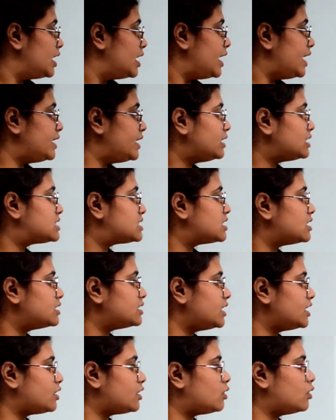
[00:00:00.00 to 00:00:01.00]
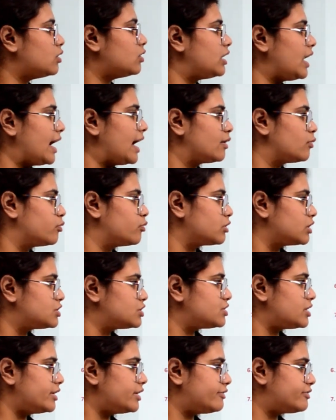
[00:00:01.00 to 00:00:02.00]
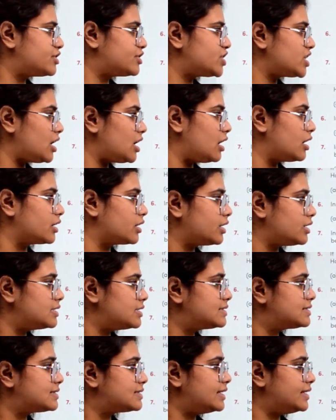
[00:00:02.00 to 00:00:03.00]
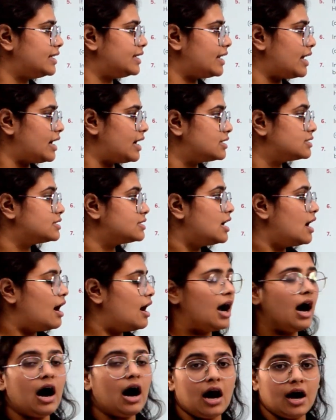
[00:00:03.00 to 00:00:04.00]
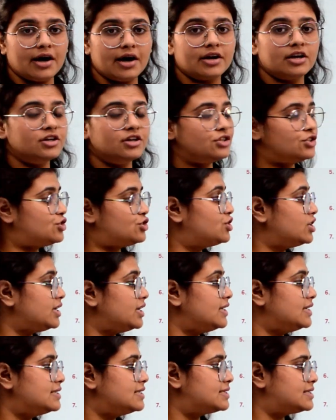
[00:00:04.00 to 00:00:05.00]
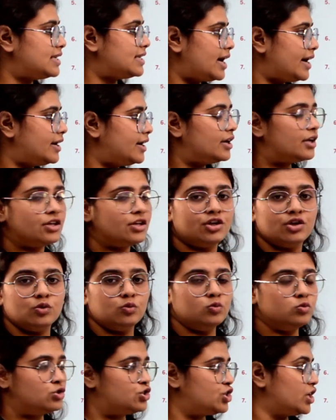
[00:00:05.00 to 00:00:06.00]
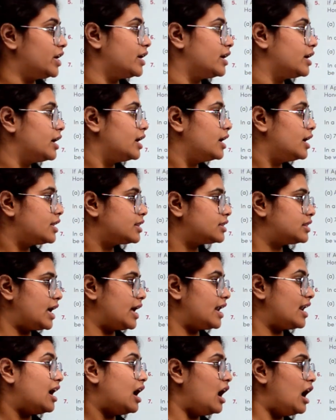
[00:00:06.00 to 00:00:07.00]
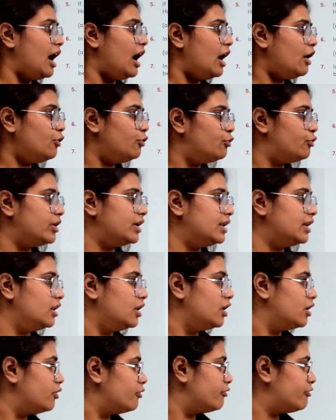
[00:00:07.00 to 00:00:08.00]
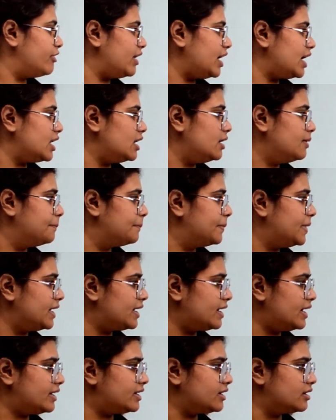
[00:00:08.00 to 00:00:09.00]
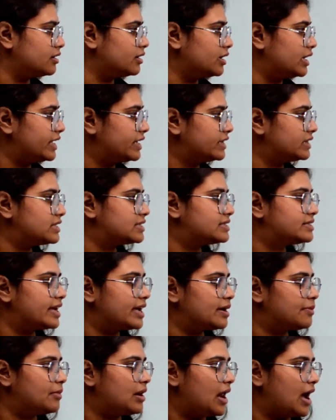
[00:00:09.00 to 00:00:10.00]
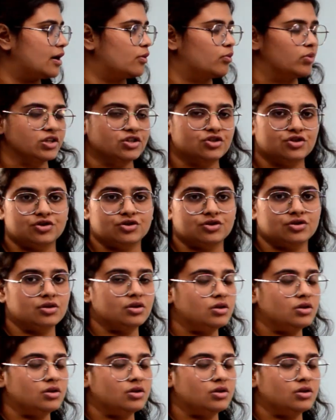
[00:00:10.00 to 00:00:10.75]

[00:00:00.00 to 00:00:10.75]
In a certain code language, if shark is written as RGZQJ, then how will whale be written in the same language?